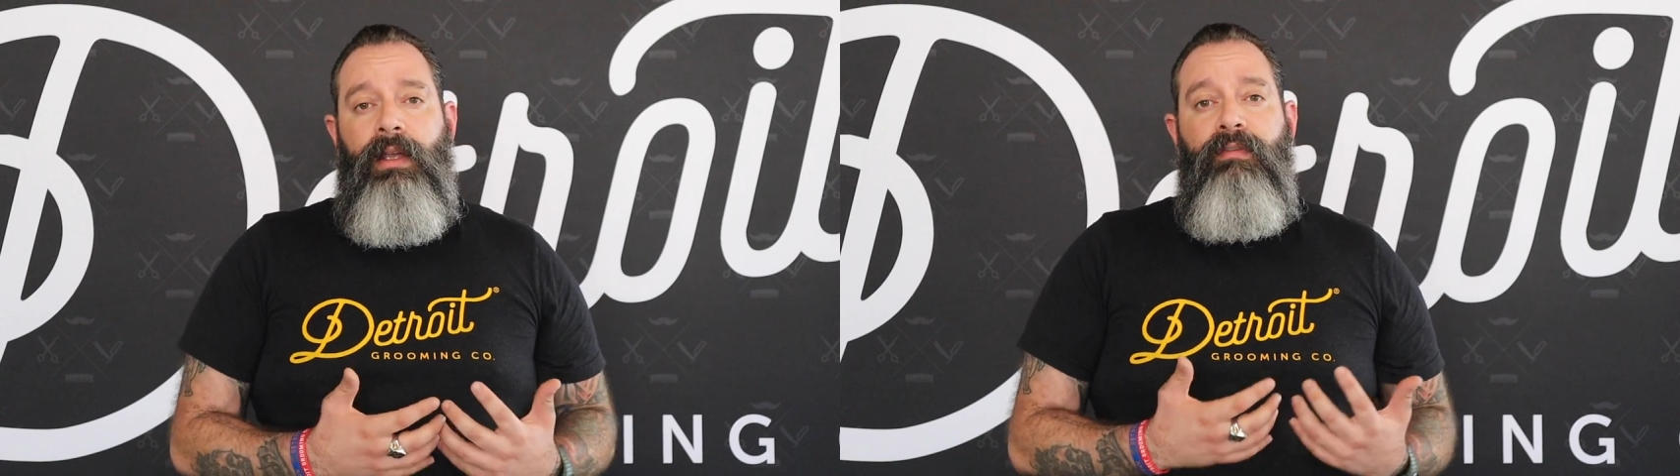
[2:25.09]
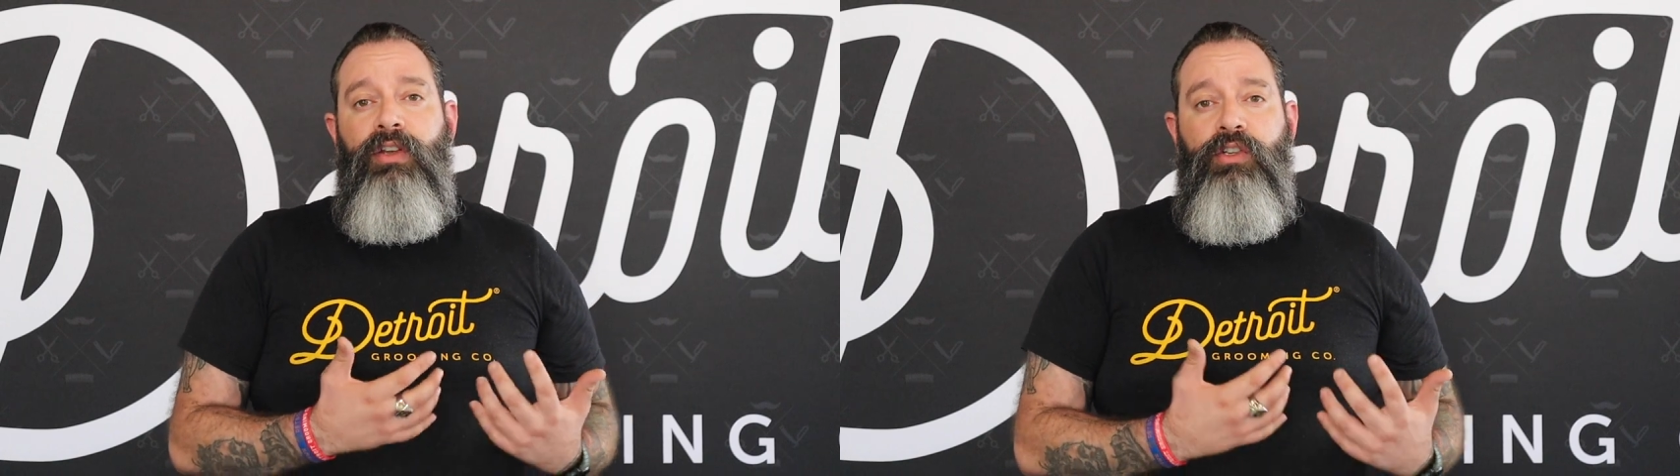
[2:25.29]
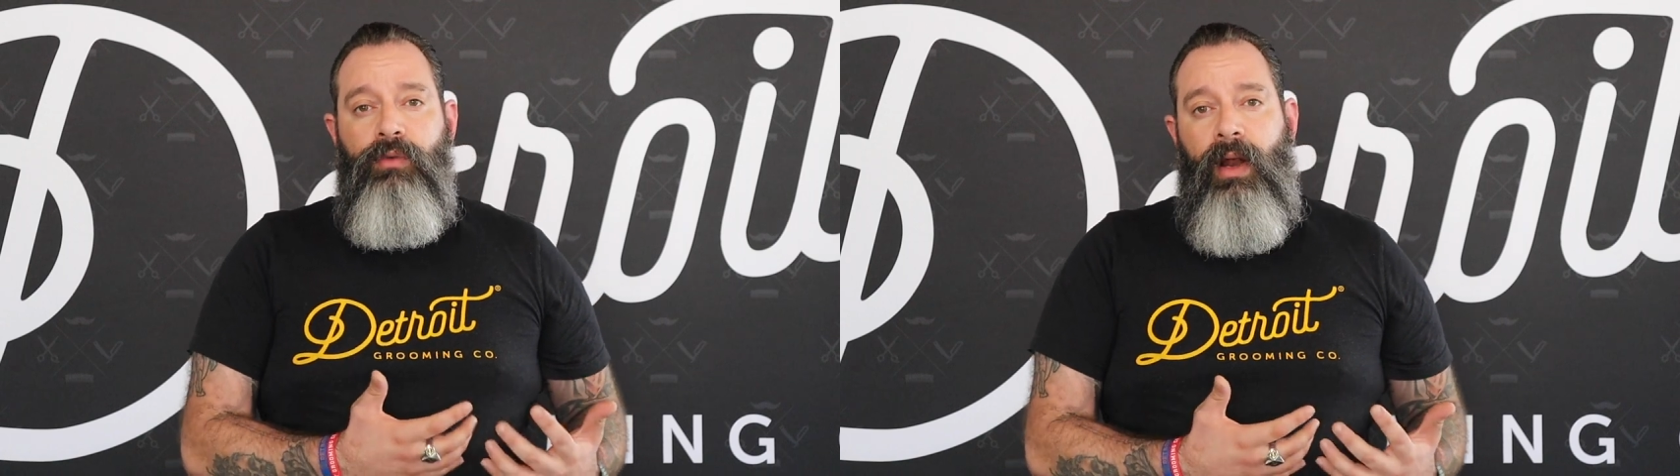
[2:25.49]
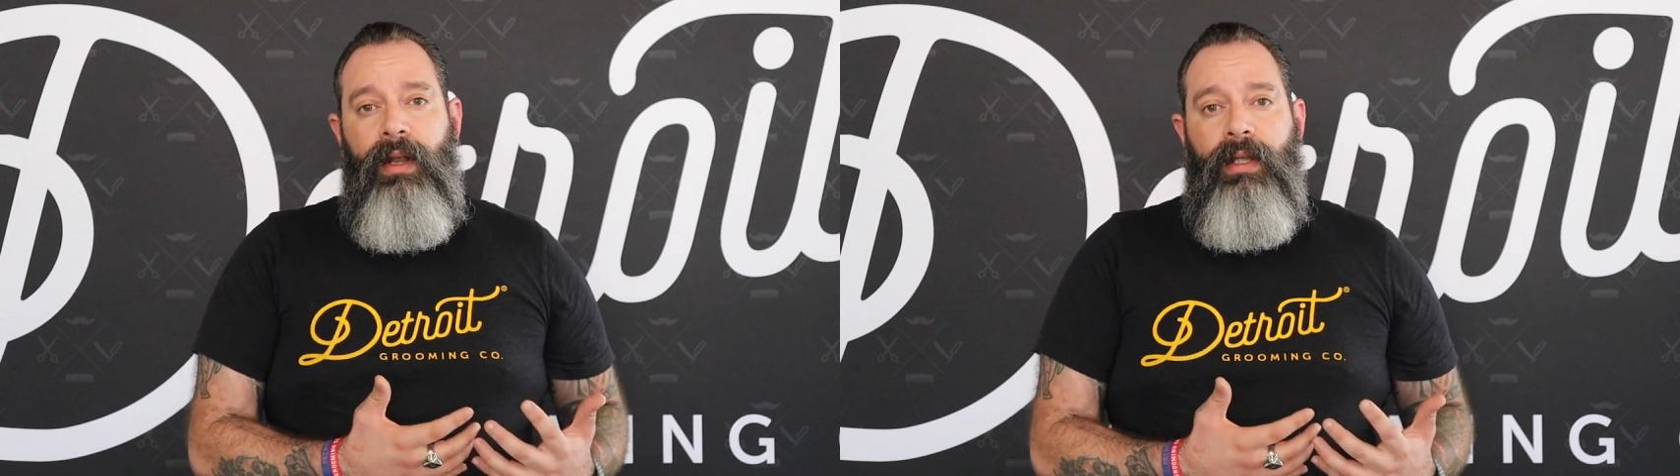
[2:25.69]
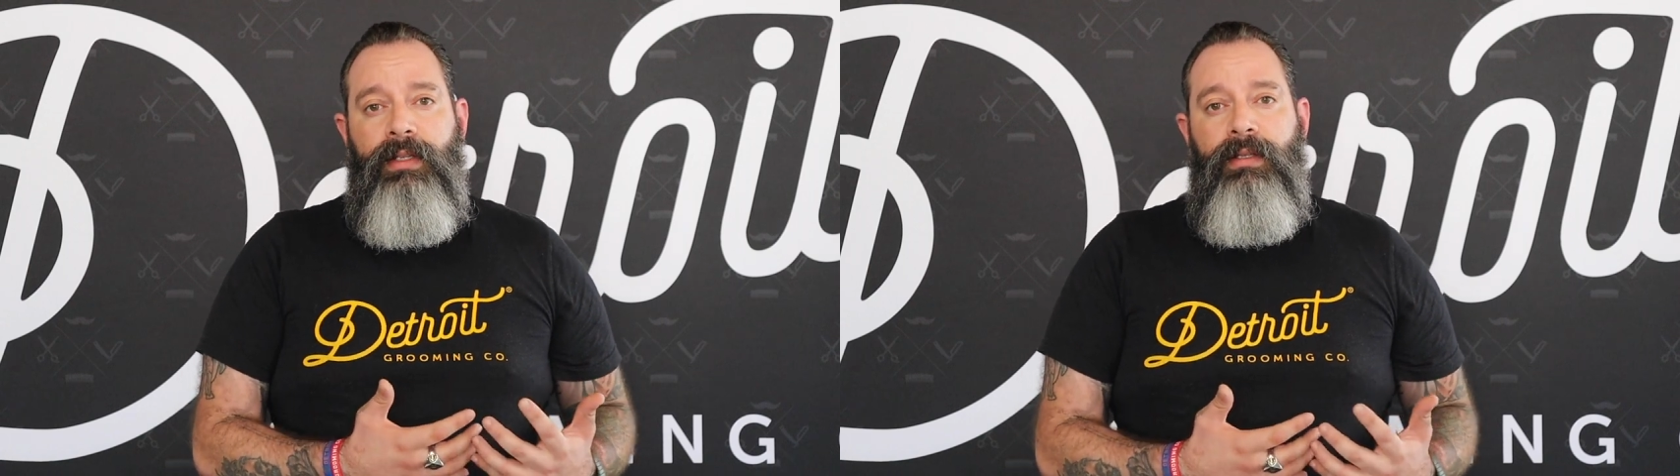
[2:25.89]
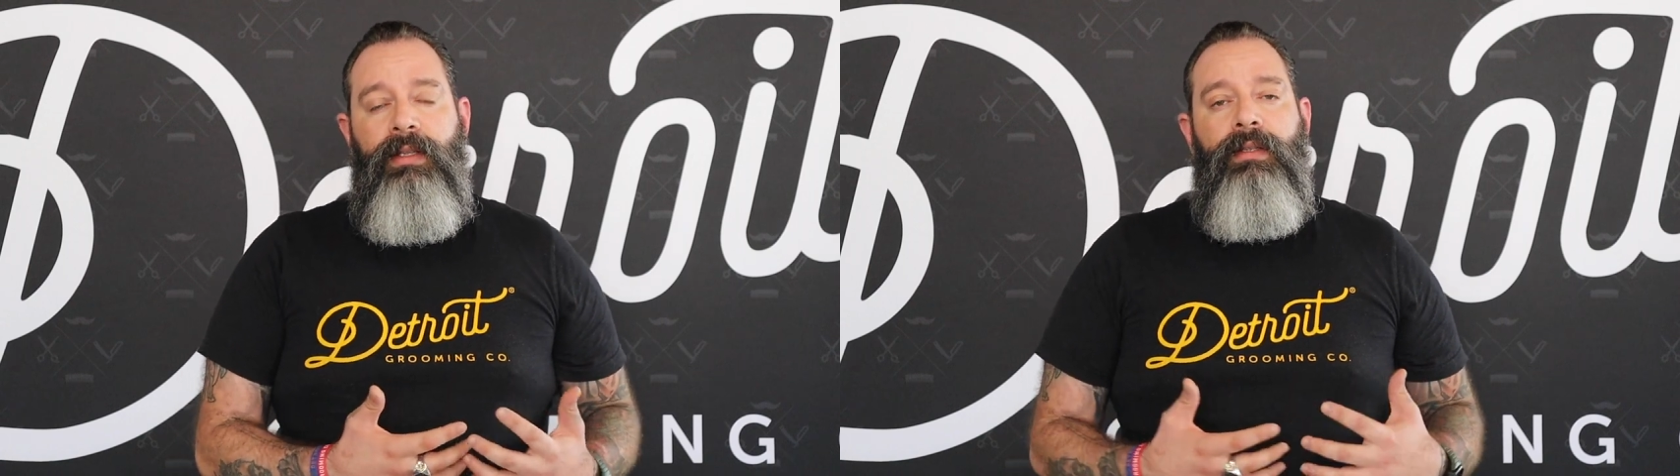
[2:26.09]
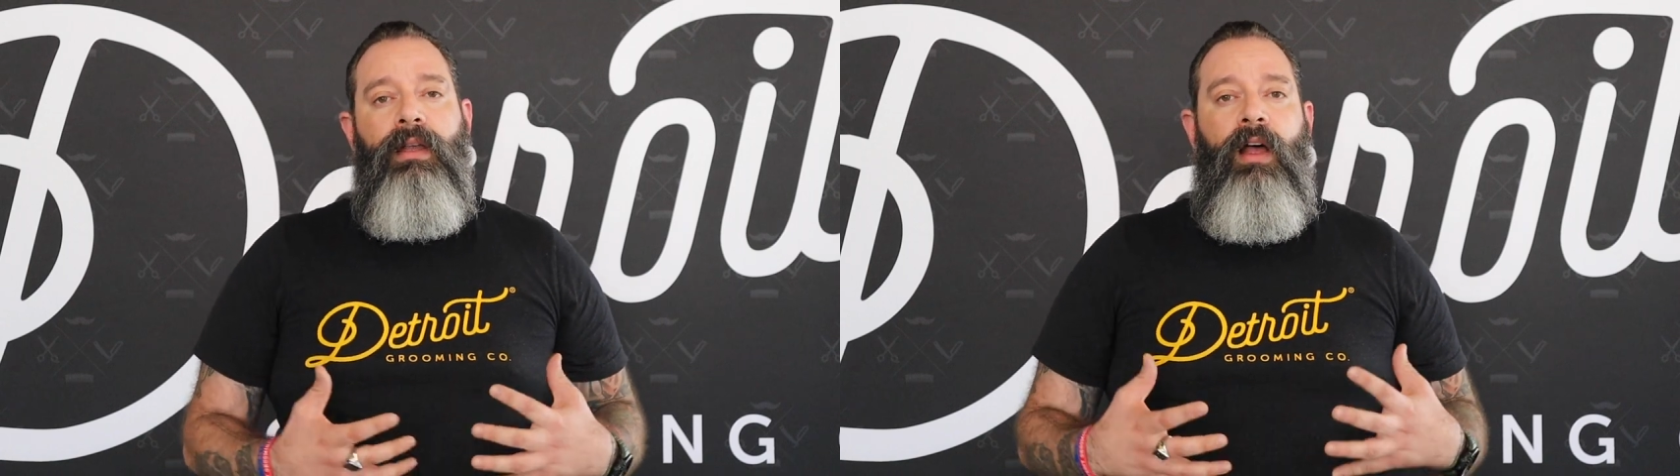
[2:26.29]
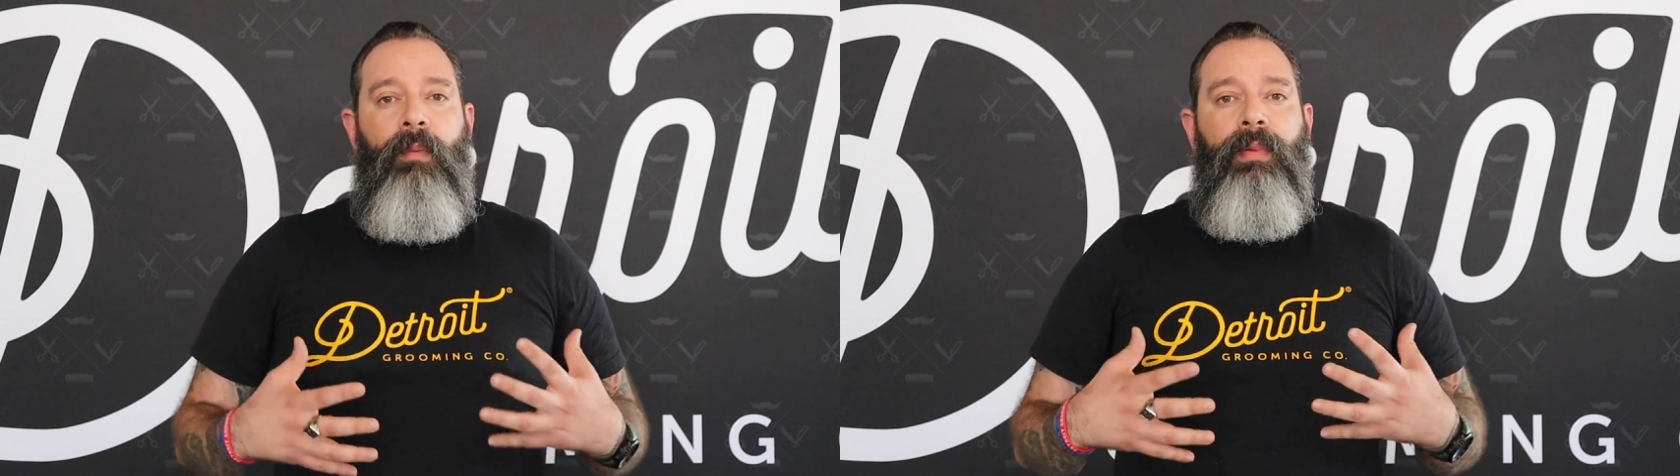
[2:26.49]
even dryness, this will
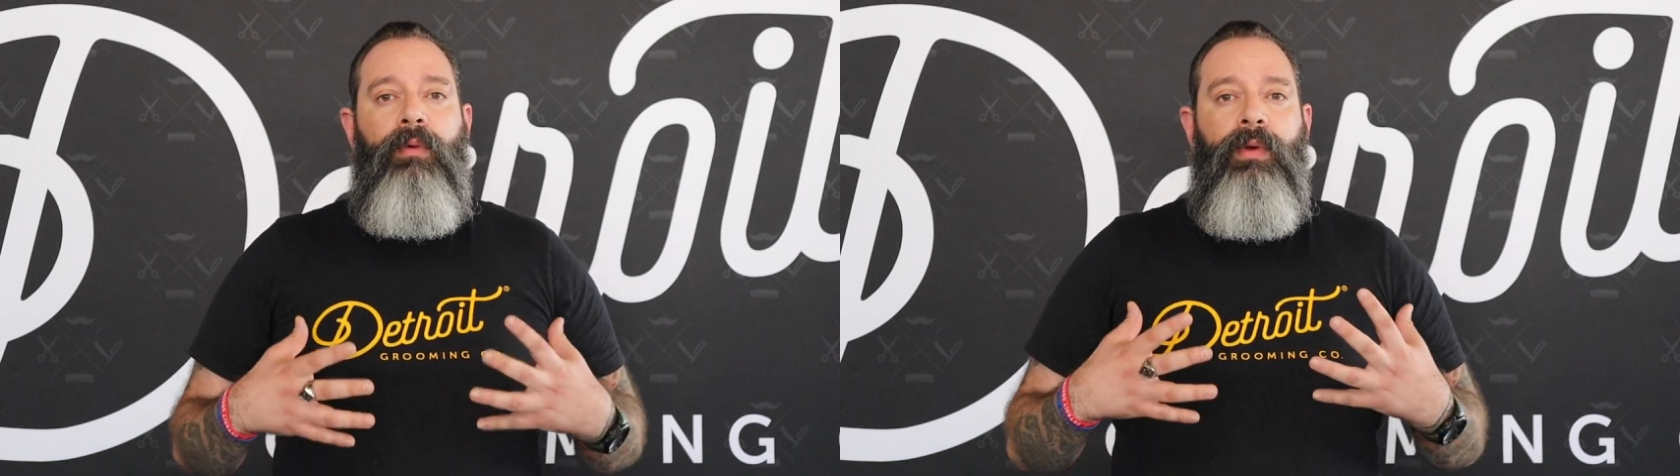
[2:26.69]
help